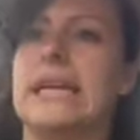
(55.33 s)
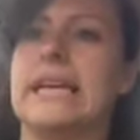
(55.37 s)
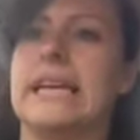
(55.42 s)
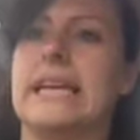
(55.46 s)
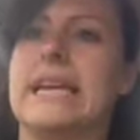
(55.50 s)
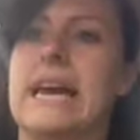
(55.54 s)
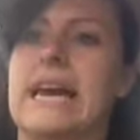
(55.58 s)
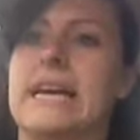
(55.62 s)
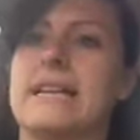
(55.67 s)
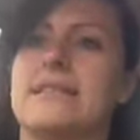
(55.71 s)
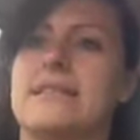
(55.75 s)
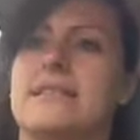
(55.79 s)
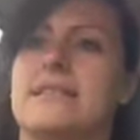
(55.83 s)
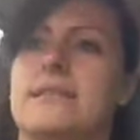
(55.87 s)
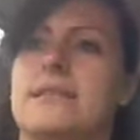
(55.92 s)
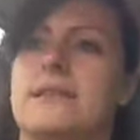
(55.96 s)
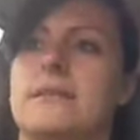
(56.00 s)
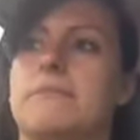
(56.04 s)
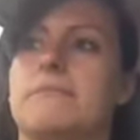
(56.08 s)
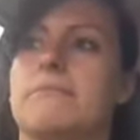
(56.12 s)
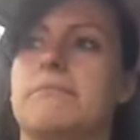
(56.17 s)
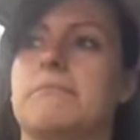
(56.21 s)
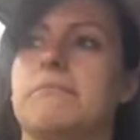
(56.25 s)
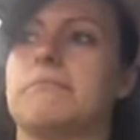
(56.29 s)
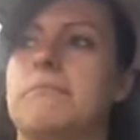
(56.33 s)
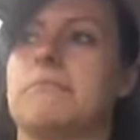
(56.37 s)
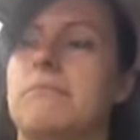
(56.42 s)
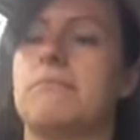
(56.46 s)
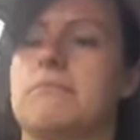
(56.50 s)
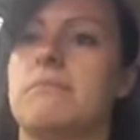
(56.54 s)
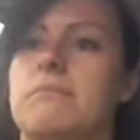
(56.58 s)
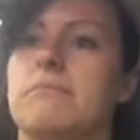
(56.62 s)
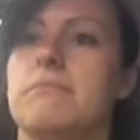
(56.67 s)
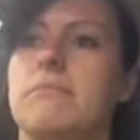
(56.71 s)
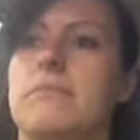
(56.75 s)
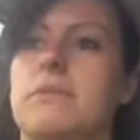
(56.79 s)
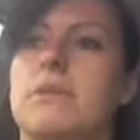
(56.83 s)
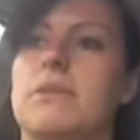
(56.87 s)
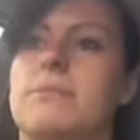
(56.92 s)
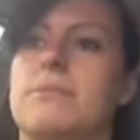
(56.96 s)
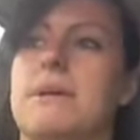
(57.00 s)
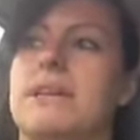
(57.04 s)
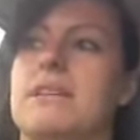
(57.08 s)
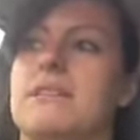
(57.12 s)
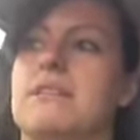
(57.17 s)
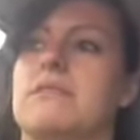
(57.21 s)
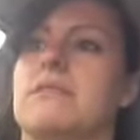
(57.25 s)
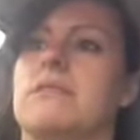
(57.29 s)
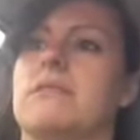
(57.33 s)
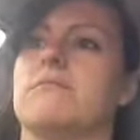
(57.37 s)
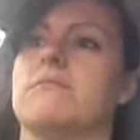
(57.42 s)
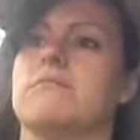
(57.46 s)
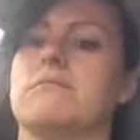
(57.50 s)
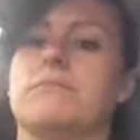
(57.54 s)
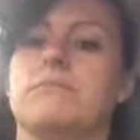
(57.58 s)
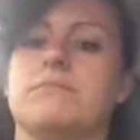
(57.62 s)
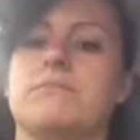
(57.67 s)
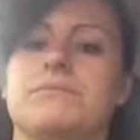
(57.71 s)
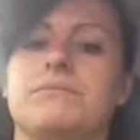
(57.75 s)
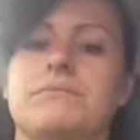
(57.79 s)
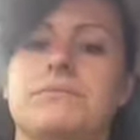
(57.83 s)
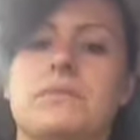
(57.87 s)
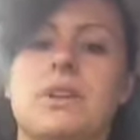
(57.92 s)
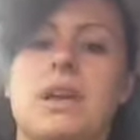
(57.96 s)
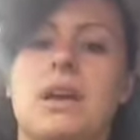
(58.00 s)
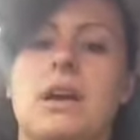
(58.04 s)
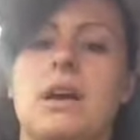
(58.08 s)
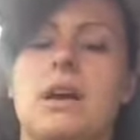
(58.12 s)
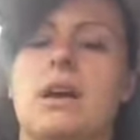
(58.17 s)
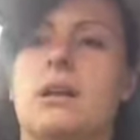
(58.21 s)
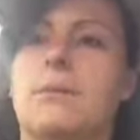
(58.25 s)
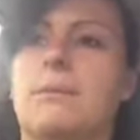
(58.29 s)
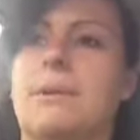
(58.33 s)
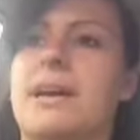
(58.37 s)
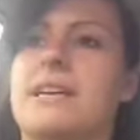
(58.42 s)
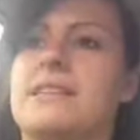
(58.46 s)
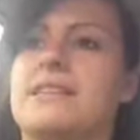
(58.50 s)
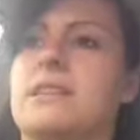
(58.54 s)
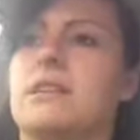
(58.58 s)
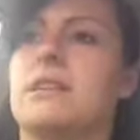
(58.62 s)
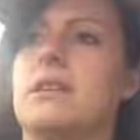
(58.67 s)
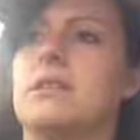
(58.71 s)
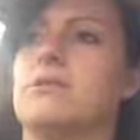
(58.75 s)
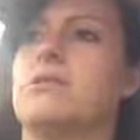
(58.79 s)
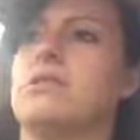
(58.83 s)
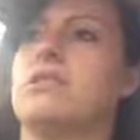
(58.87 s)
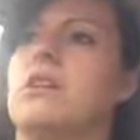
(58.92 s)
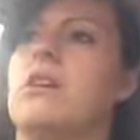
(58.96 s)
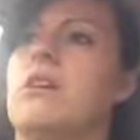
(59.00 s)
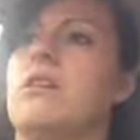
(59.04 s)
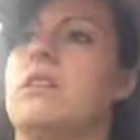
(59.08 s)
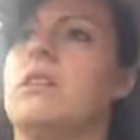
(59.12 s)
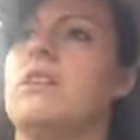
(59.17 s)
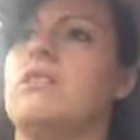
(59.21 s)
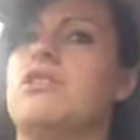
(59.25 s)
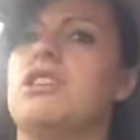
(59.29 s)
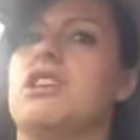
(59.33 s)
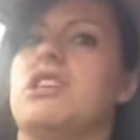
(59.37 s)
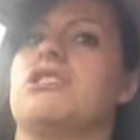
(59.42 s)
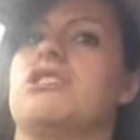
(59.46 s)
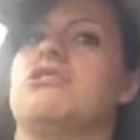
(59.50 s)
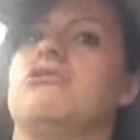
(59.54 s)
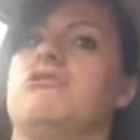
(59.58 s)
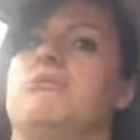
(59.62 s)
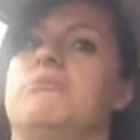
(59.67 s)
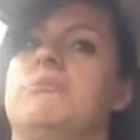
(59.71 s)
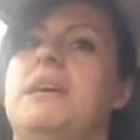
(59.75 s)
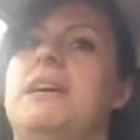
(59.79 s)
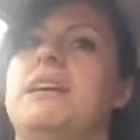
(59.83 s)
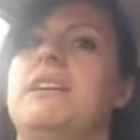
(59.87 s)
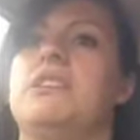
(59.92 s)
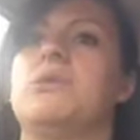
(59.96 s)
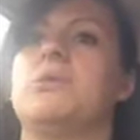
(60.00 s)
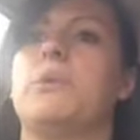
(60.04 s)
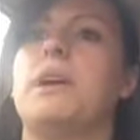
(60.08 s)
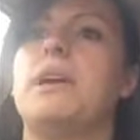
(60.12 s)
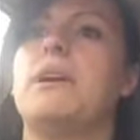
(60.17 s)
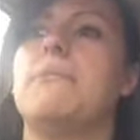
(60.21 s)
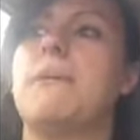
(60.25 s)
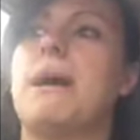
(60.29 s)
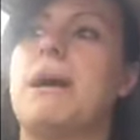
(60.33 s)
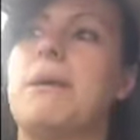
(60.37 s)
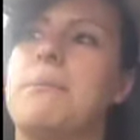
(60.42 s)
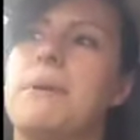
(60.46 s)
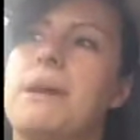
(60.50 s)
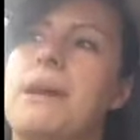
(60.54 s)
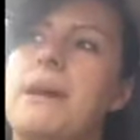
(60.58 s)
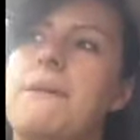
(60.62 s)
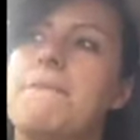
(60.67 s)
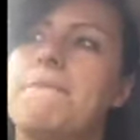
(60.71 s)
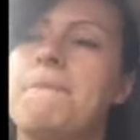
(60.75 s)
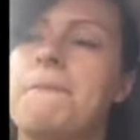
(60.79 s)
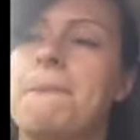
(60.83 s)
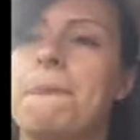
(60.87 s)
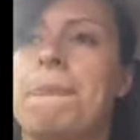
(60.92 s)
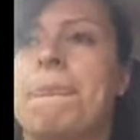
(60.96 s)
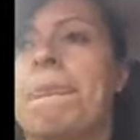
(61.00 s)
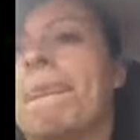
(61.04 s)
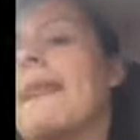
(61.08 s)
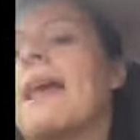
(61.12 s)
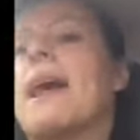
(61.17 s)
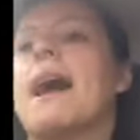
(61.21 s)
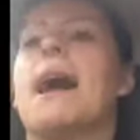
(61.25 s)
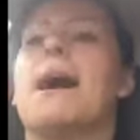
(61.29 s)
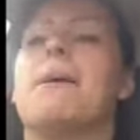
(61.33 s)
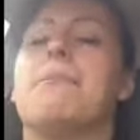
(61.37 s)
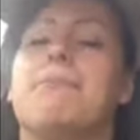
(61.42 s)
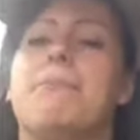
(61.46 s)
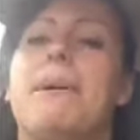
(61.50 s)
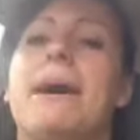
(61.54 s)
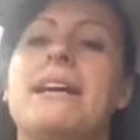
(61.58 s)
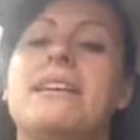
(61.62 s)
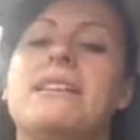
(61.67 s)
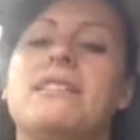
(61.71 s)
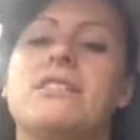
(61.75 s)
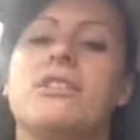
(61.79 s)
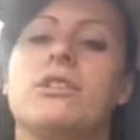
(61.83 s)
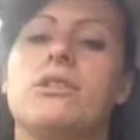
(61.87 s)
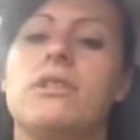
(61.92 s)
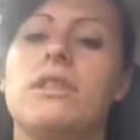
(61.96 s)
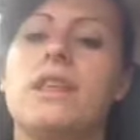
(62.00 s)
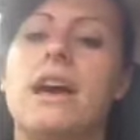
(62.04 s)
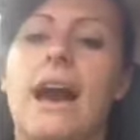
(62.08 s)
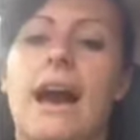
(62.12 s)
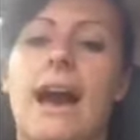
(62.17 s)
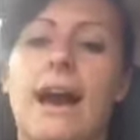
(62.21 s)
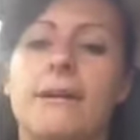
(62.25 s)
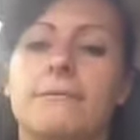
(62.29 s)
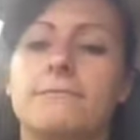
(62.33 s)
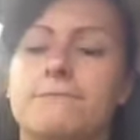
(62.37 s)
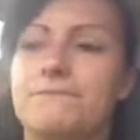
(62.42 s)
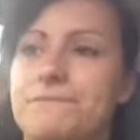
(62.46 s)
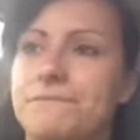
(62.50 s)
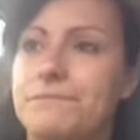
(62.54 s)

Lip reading: get the medicine. And I'm guessing I'll start the injection from next week, maybe. And based on that,